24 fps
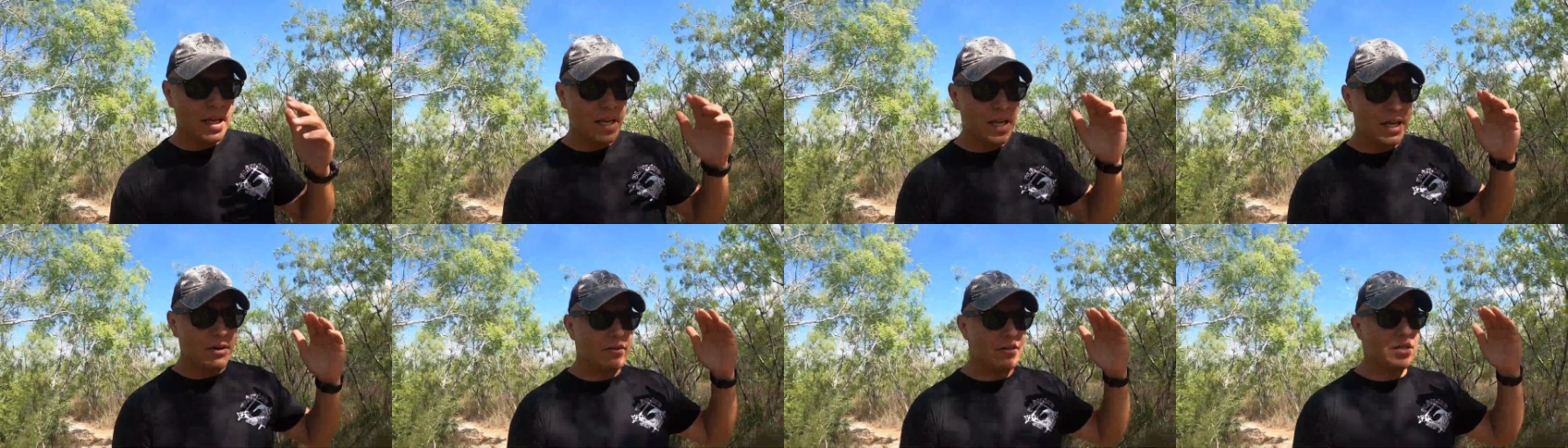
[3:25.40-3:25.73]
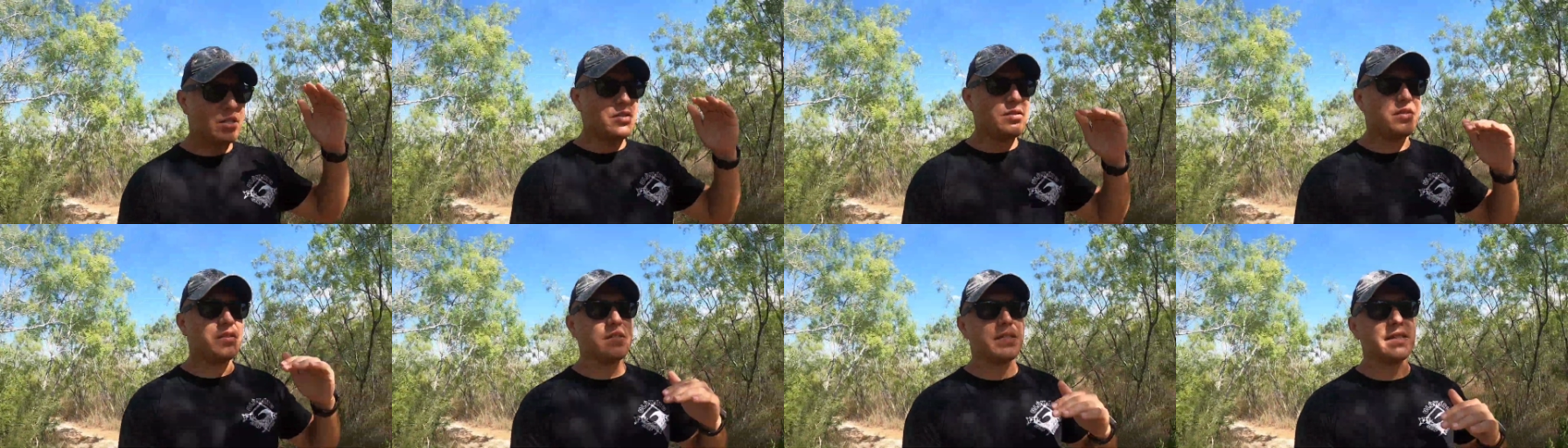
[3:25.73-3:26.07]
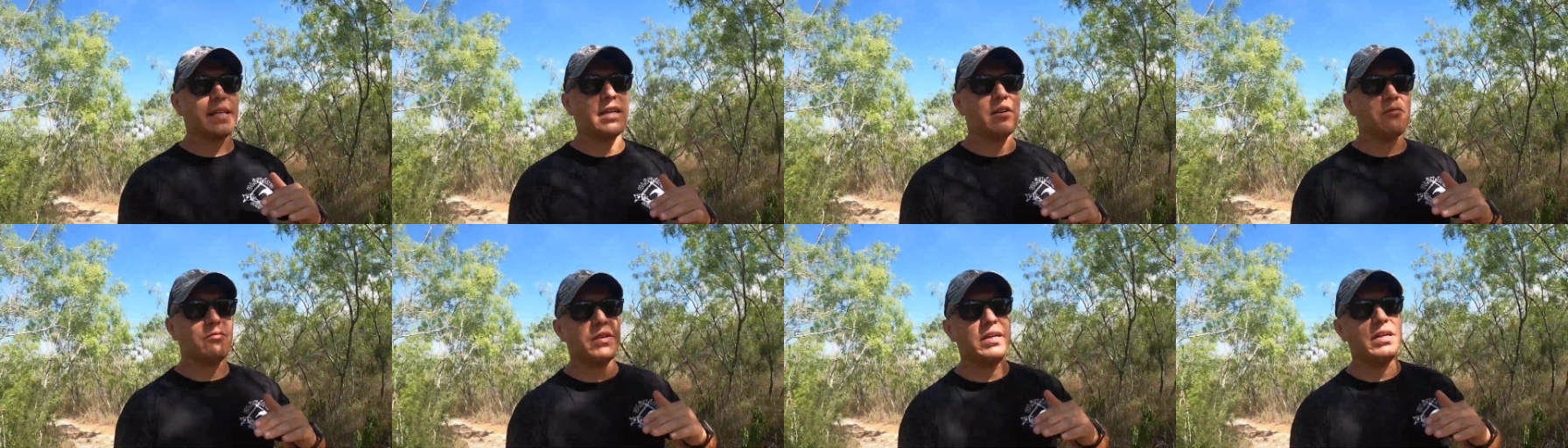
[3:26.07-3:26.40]
It reduces
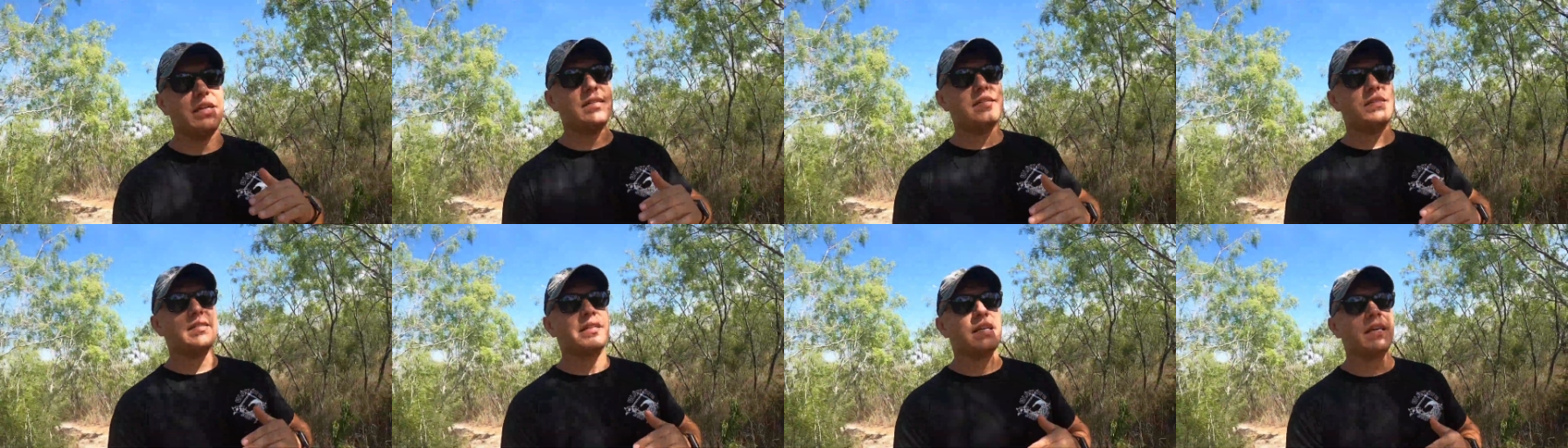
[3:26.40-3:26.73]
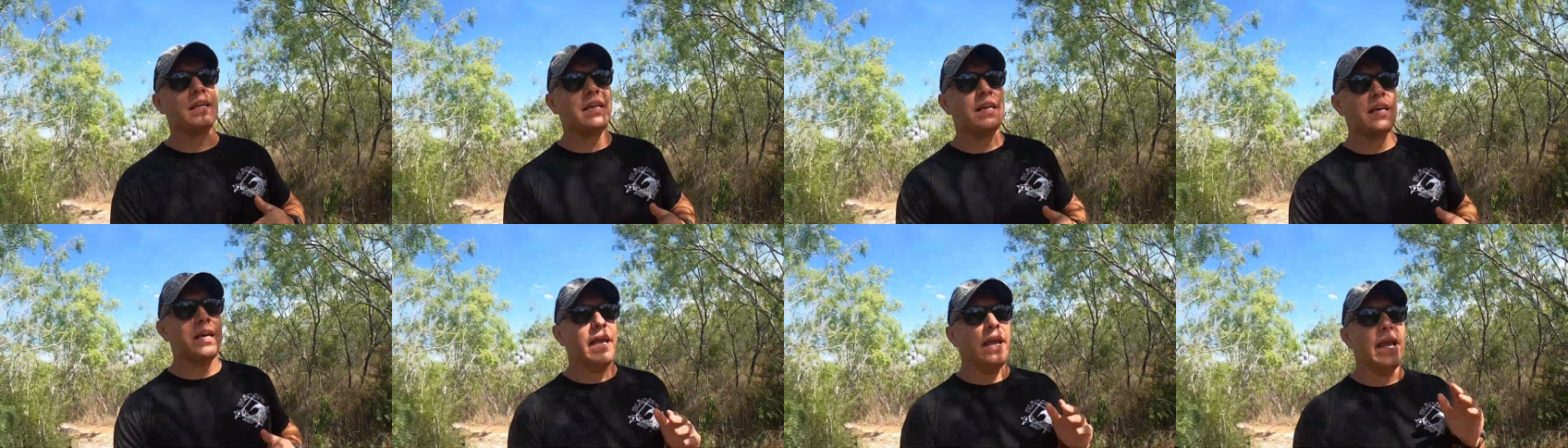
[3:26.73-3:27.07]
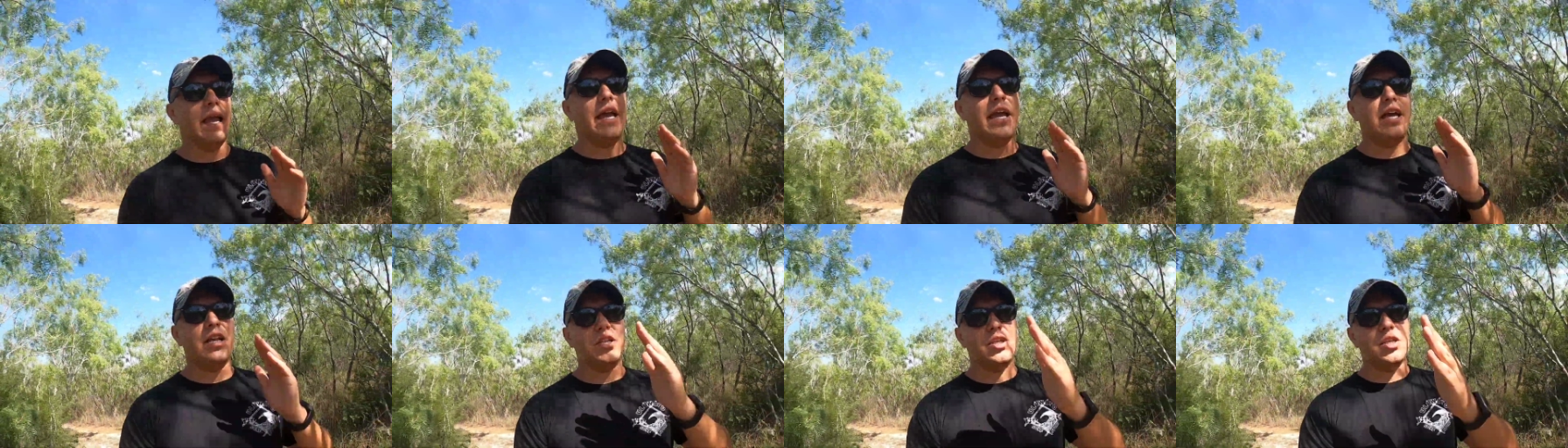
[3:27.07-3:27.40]
their risk
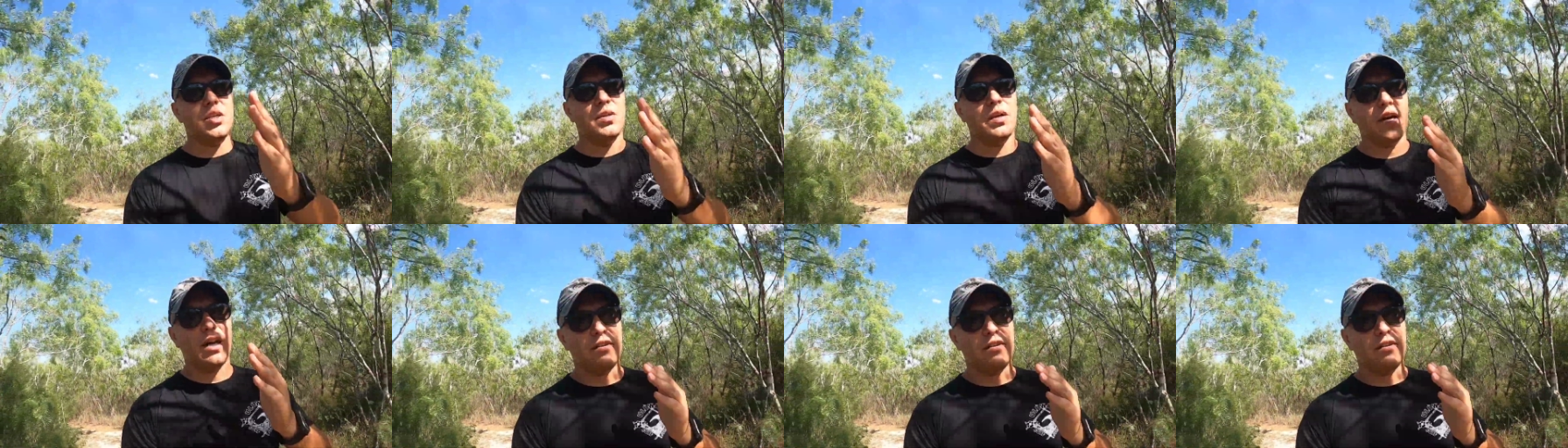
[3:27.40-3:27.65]
and you